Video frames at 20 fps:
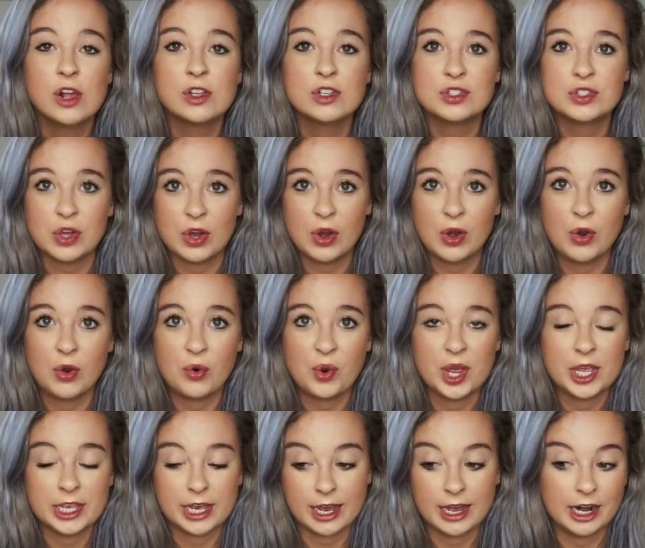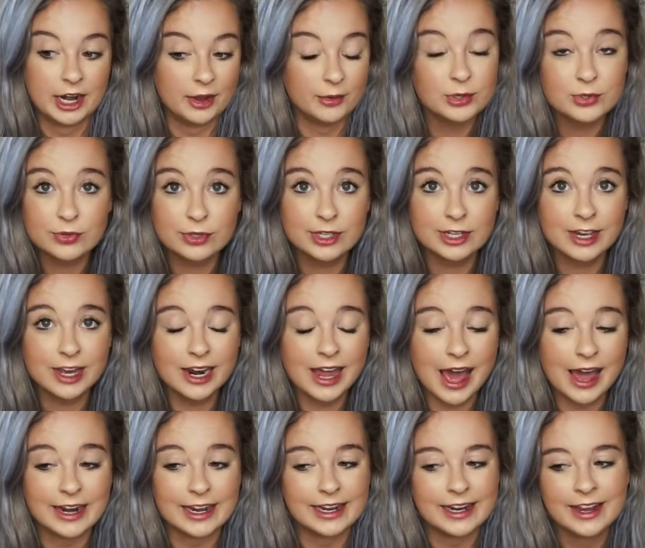So yeah, and I was really
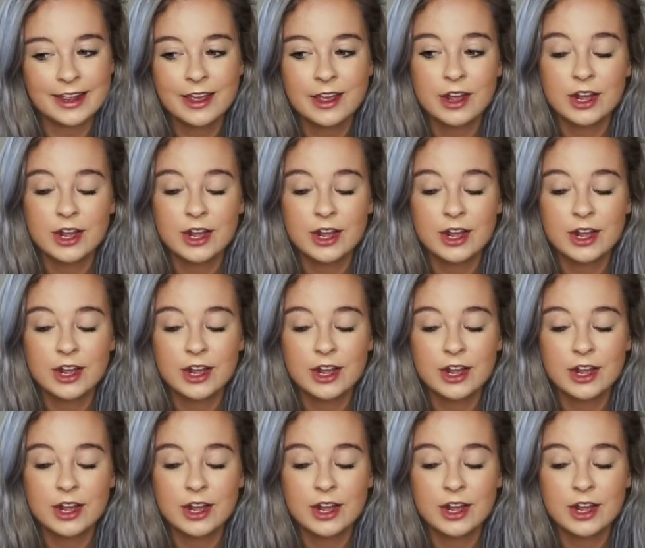good at it.